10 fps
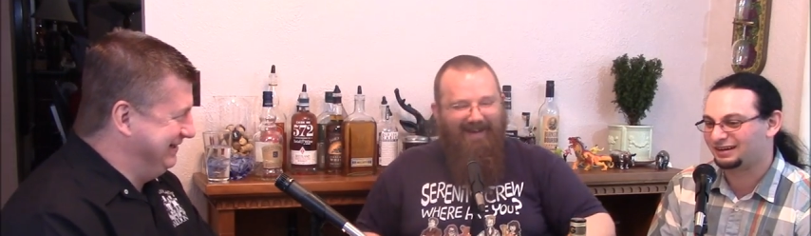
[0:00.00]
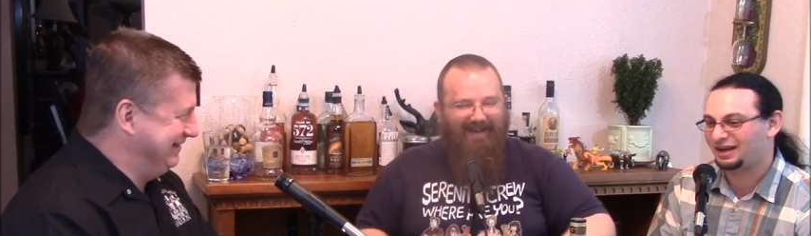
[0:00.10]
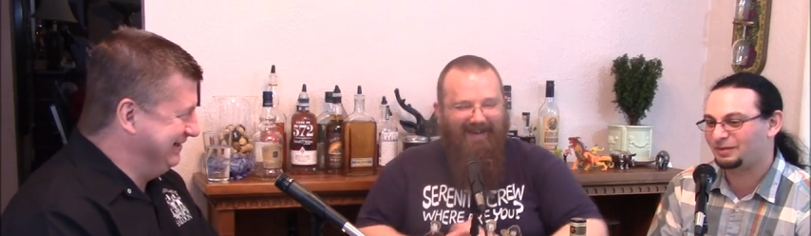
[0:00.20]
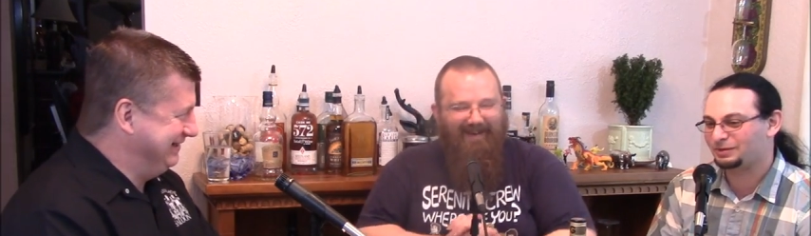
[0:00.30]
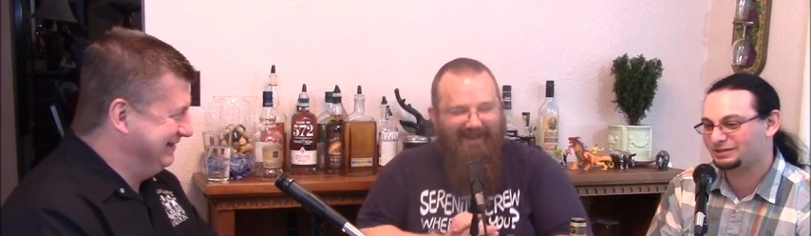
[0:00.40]

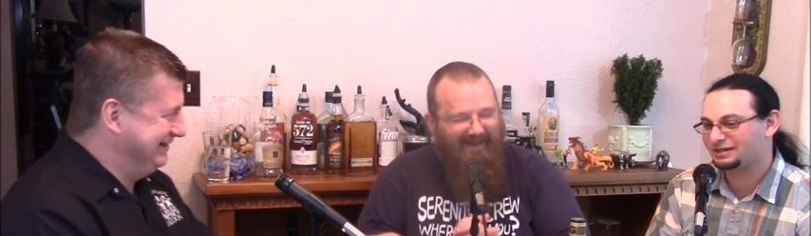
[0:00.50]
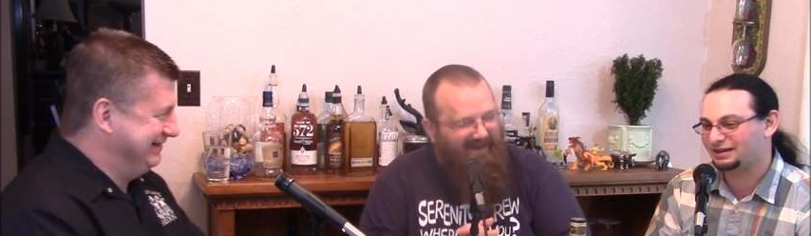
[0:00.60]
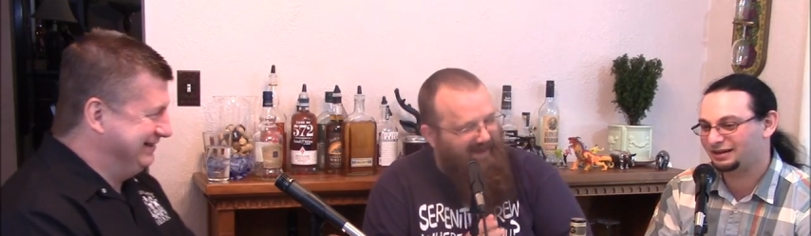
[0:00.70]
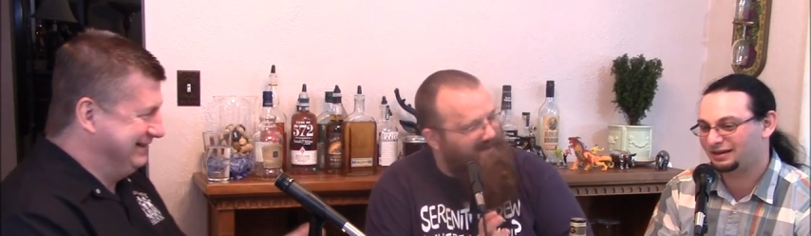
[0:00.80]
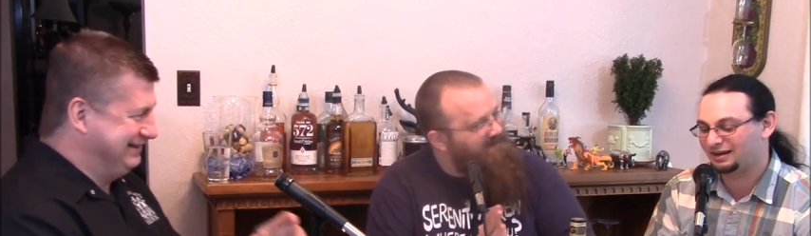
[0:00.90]
Speaker 1: I will
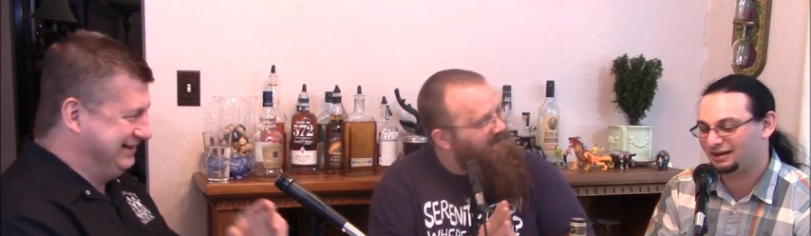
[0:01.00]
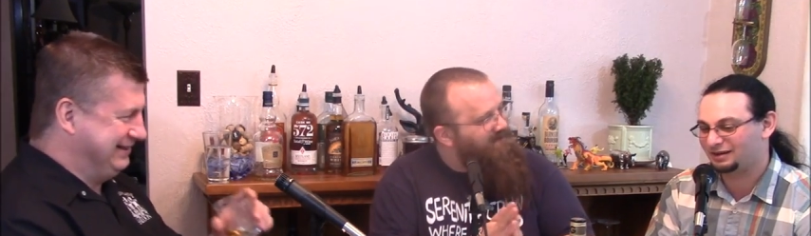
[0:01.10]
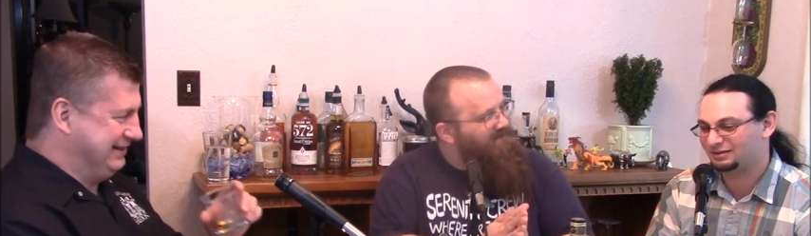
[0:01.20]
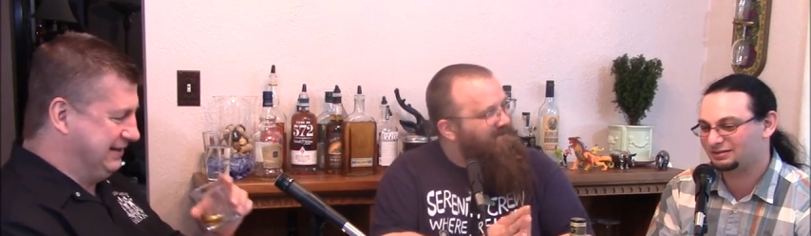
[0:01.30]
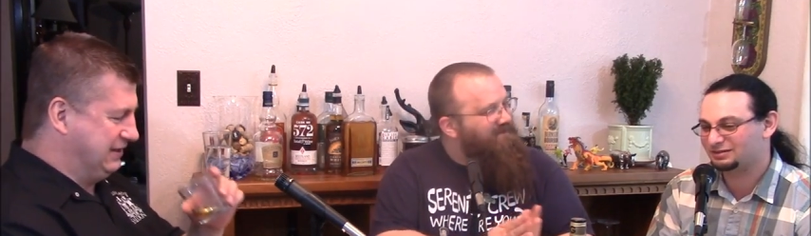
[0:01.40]
say,
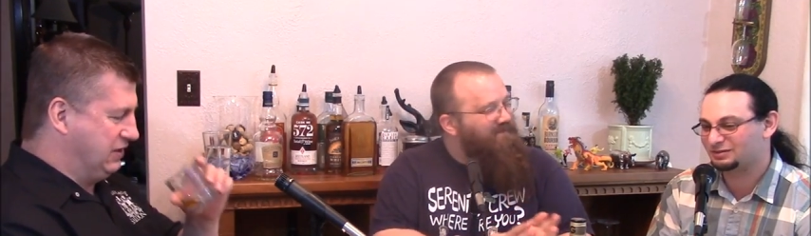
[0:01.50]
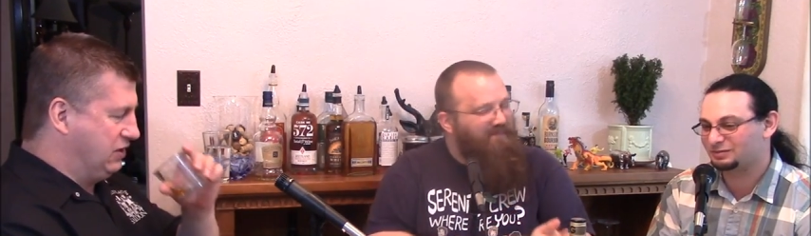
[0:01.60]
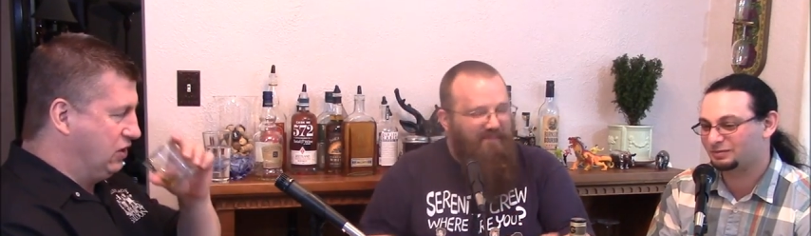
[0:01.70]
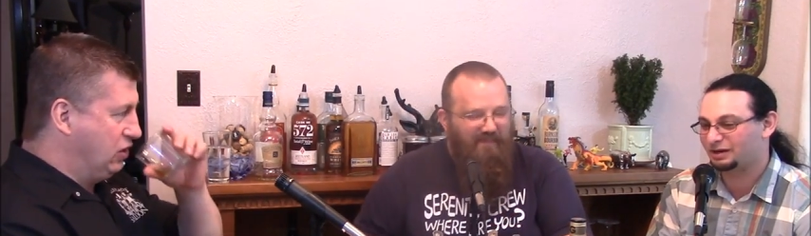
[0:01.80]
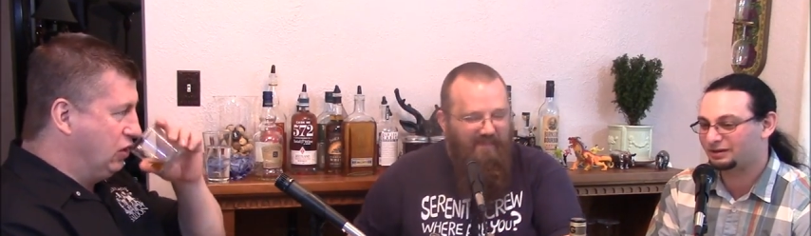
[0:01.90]

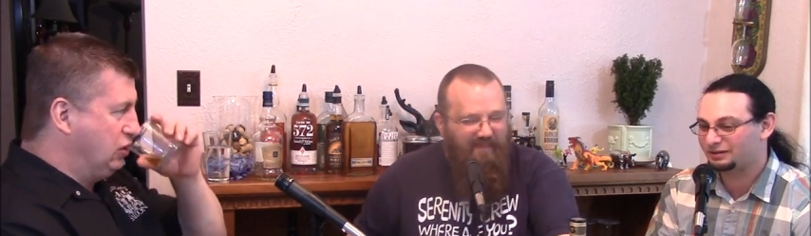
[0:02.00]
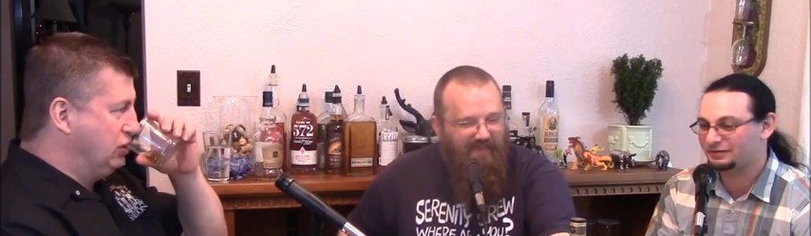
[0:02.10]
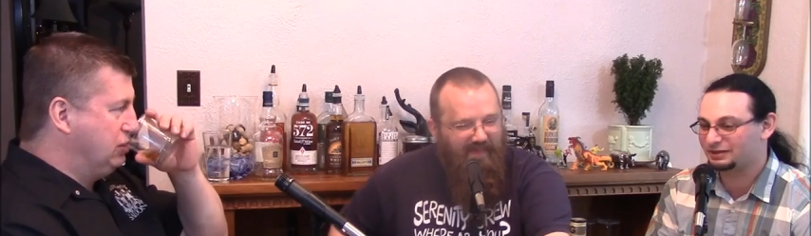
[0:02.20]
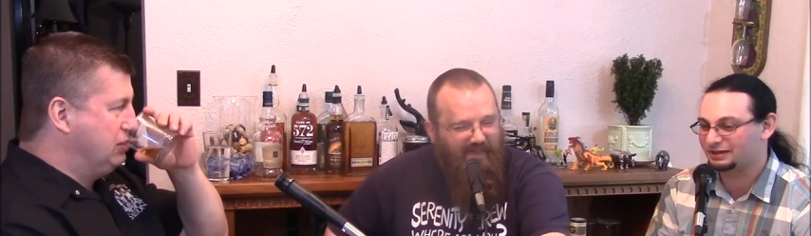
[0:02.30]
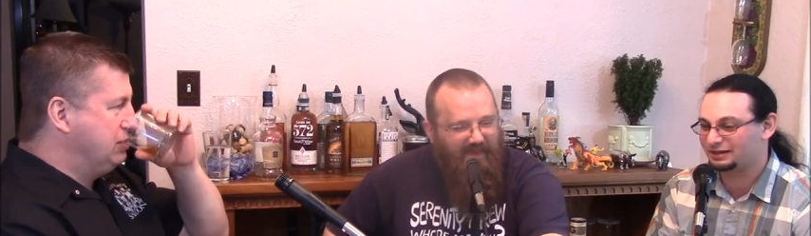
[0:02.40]
so Monarch
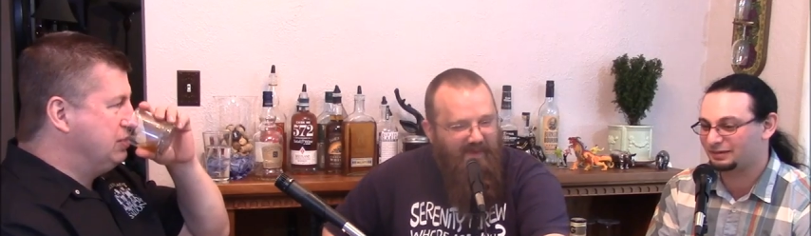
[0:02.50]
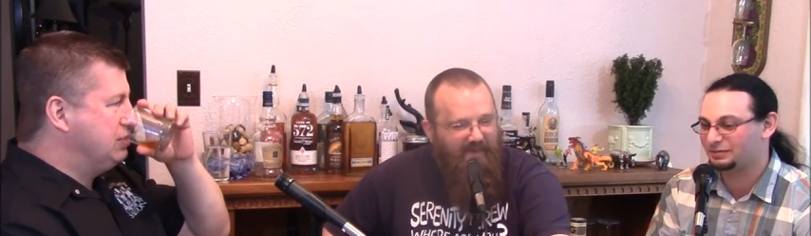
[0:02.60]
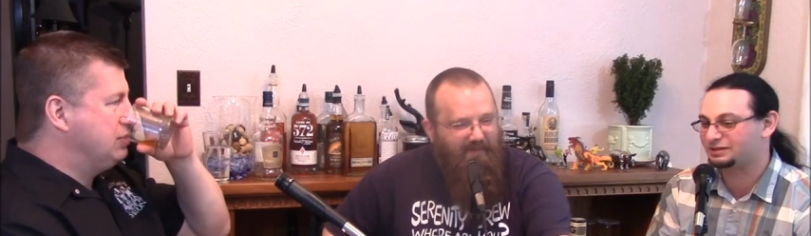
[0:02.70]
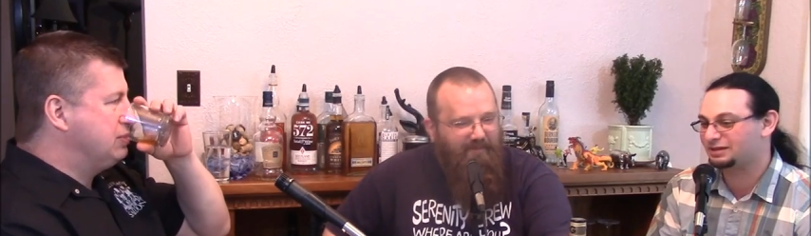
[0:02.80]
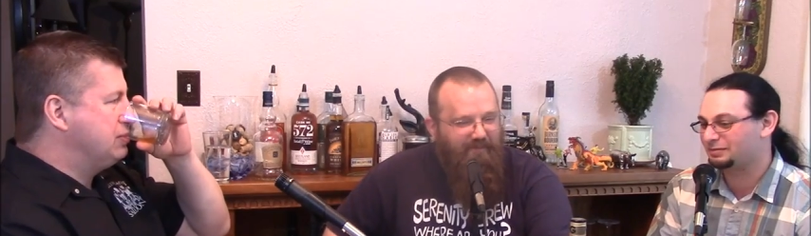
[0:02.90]
of the Glen, I
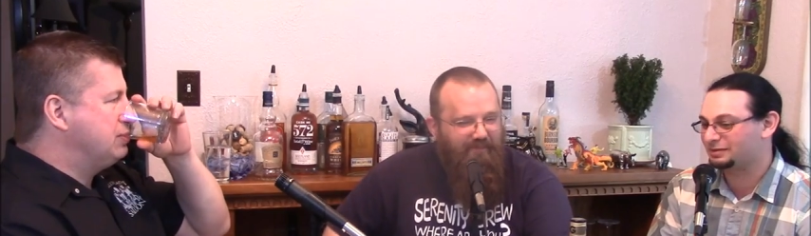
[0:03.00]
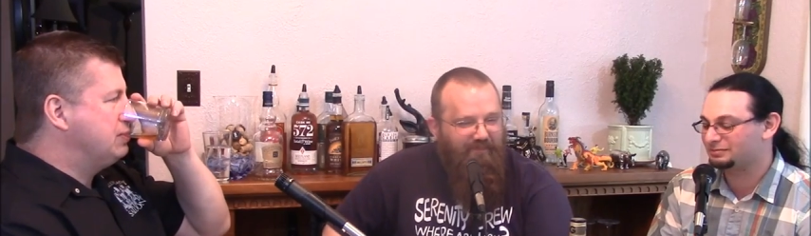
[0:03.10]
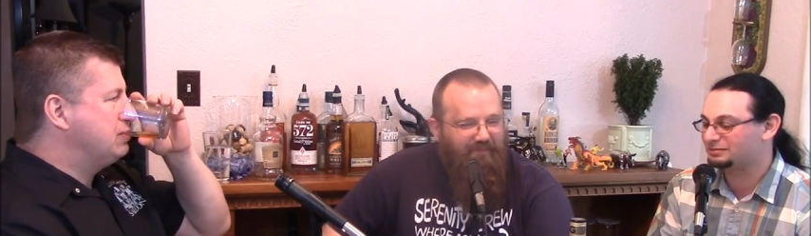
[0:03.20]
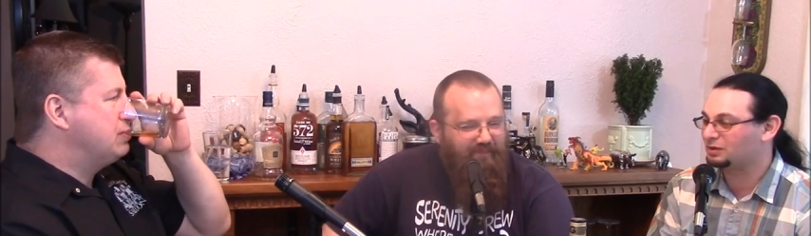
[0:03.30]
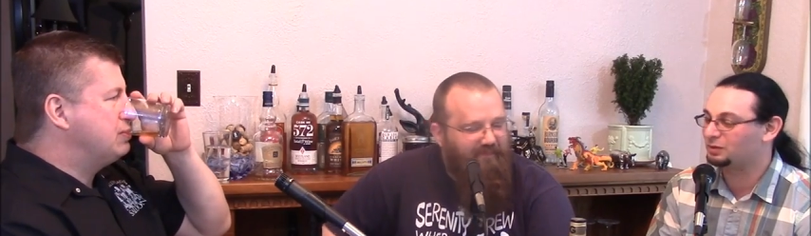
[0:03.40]
picked it up at Total